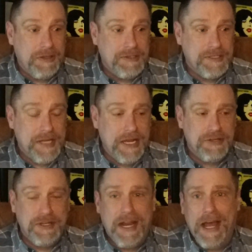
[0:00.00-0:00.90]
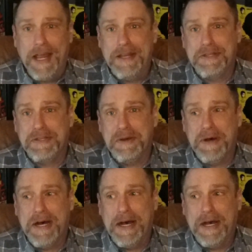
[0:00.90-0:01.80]
since Ashley died. So
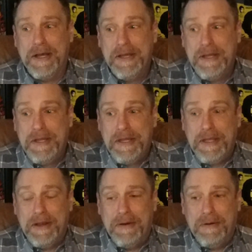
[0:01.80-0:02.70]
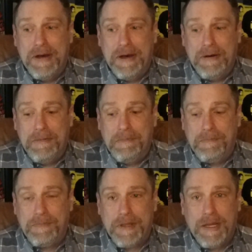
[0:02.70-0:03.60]
uh, you know, um,
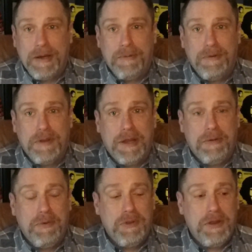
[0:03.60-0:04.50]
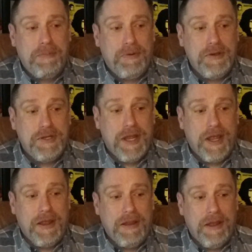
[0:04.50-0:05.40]
I really I really
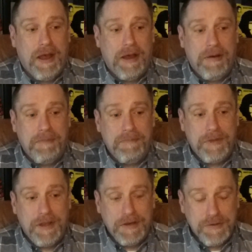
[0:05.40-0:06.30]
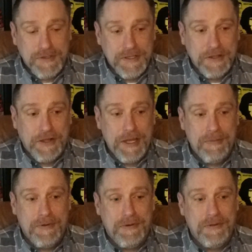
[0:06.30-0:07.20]
appreciate um, the interest in the
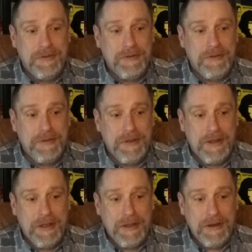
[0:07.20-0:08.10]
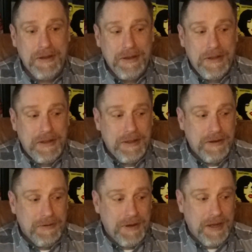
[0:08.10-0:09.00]
label and you
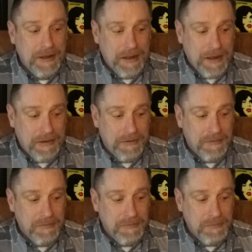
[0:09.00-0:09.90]
know how